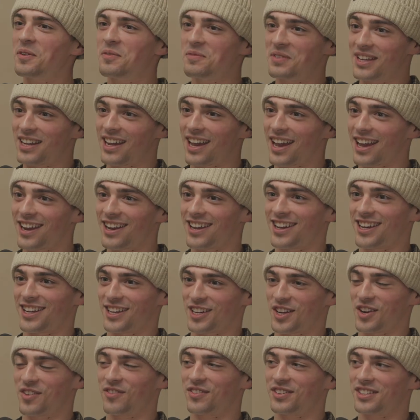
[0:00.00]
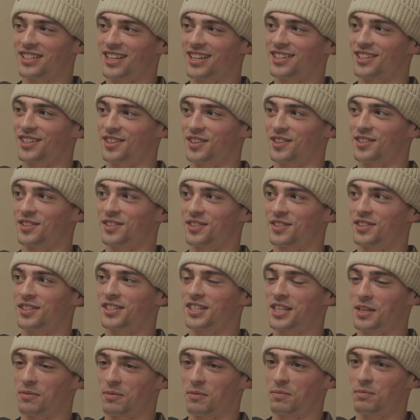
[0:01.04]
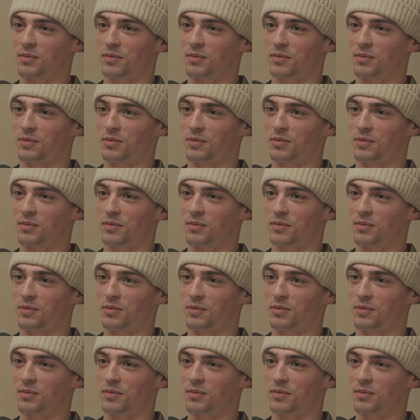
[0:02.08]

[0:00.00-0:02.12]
me and Hannah had a conversation on Sleeping